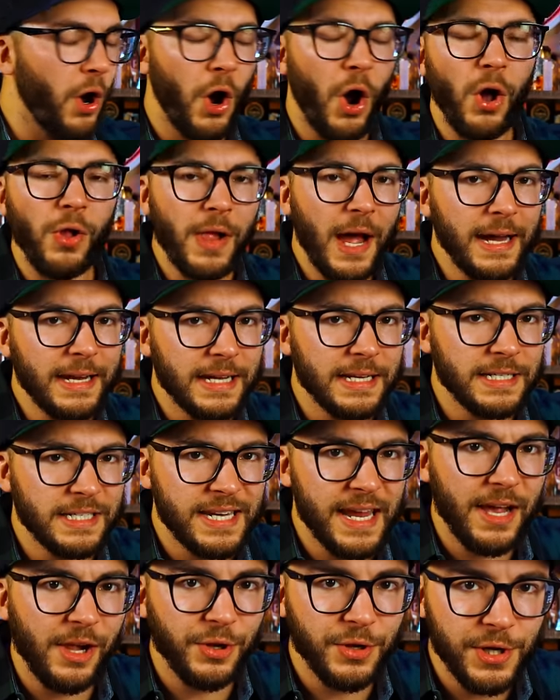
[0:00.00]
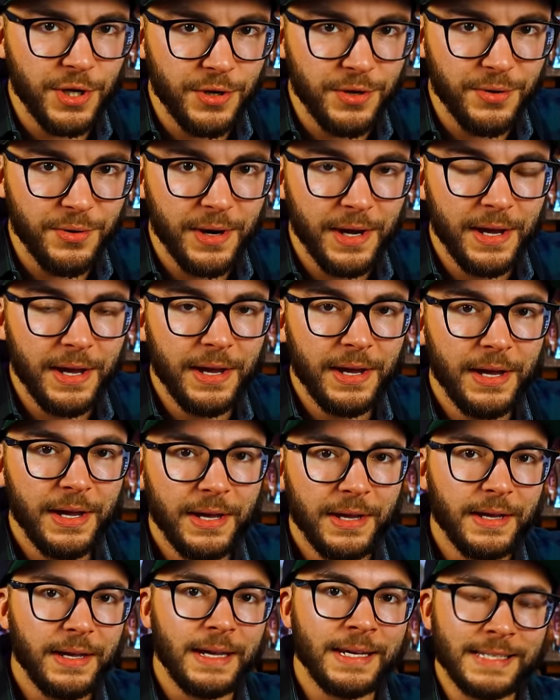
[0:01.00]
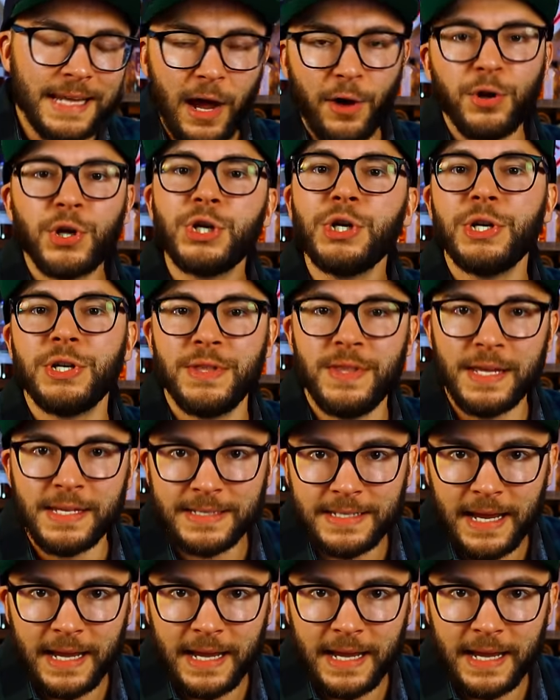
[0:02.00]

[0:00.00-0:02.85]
All I can tell you is how good this